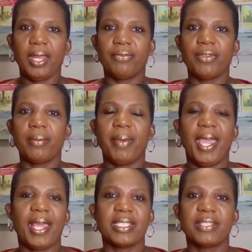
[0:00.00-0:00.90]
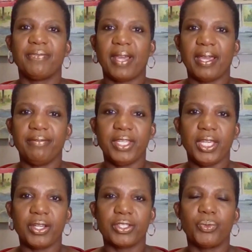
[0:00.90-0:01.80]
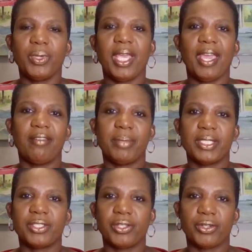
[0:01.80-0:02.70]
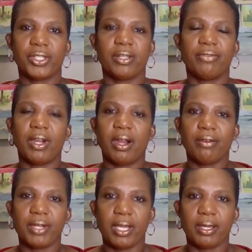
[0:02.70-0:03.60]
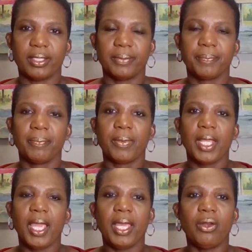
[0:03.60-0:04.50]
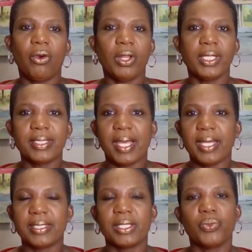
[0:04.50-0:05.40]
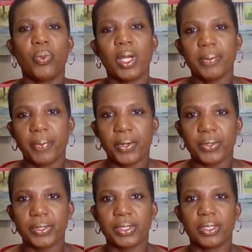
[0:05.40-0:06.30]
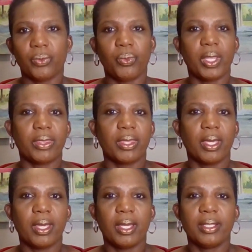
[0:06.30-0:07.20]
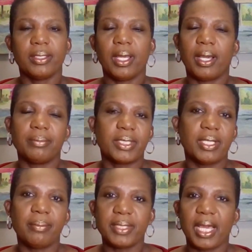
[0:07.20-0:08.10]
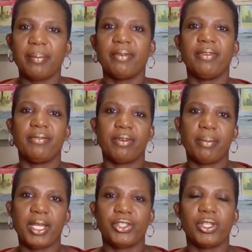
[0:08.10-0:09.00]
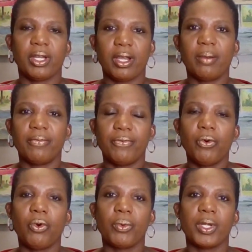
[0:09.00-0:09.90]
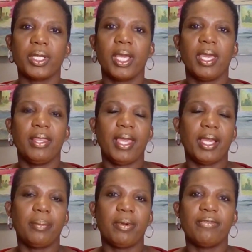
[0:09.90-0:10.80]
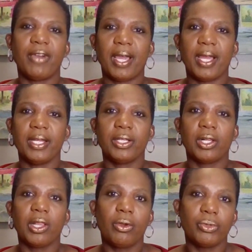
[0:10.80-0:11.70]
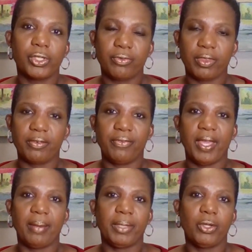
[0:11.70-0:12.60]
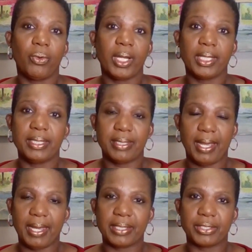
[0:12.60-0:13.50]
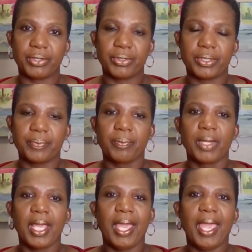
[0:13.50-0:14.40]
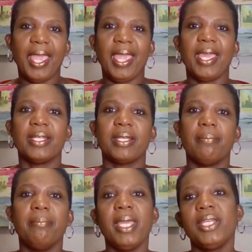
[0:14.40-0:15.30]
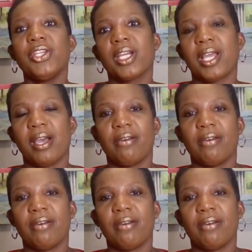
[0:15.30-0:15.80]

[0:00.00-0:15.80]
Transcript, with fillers: And for the past five years, we have been searching for Arianna. And all it takes is one person with um, some type of information to come forward that could provide closure for the family or at least answers. And media